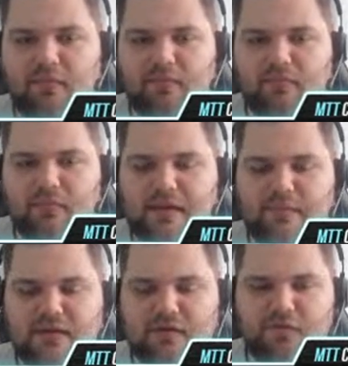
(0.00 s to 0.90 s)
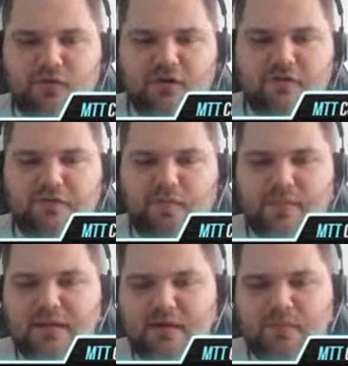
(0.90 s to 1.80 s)
maybe if you're not
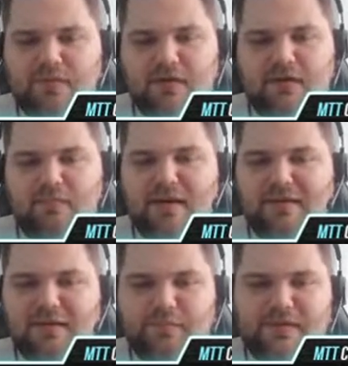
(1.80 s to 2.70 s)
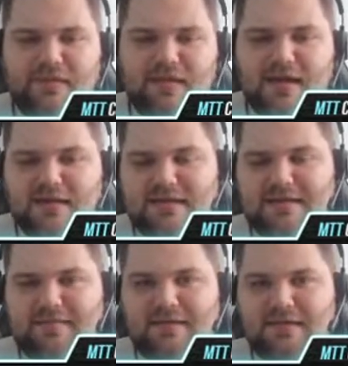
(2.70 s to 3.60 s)
familiar with it, it might not be that
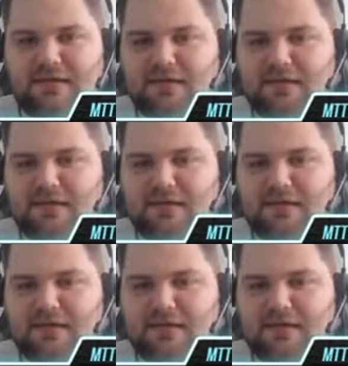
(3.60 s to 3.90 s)
easy.